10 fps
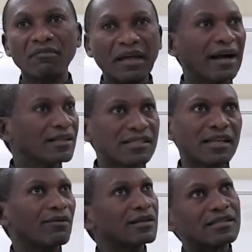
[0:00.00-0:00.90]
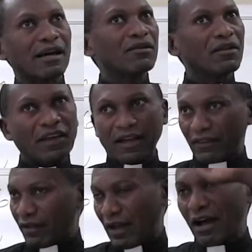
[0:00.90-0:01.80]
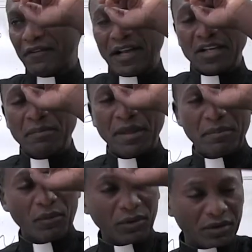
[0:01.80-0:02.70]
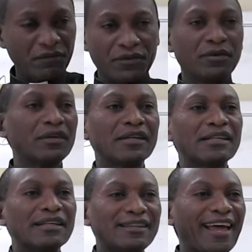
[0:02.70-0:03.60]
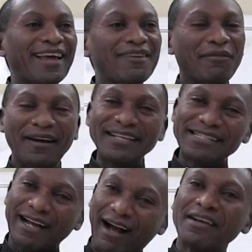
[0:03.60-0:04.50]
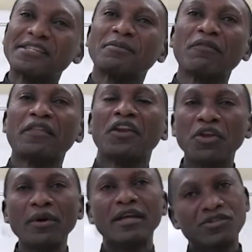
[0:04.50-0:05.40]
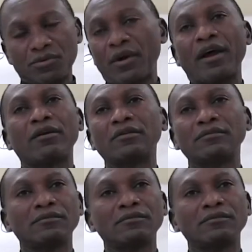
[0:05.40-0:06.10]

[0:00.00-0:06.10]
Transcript: because there was, uh, you know, they are the covenant people, whatever, then what is the concept of the new Israel?